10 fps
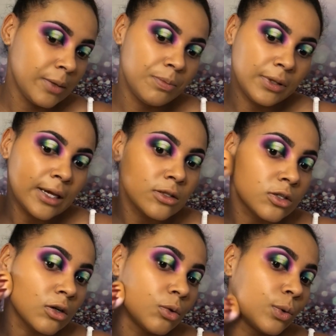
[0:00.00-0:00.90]
blends
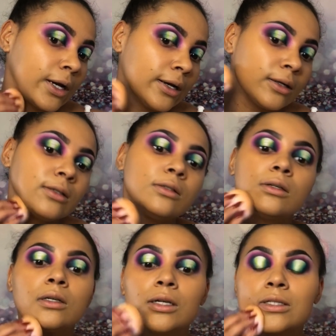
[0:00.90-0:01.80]
so well.
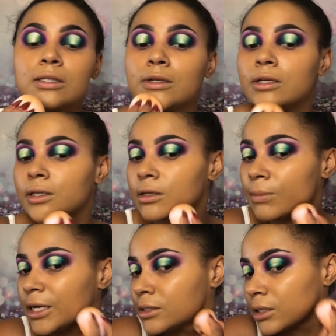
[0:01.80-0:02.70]
It's literally
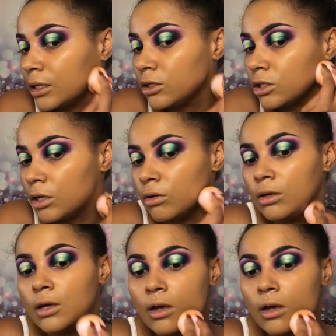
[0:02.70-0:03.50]
my skin tone.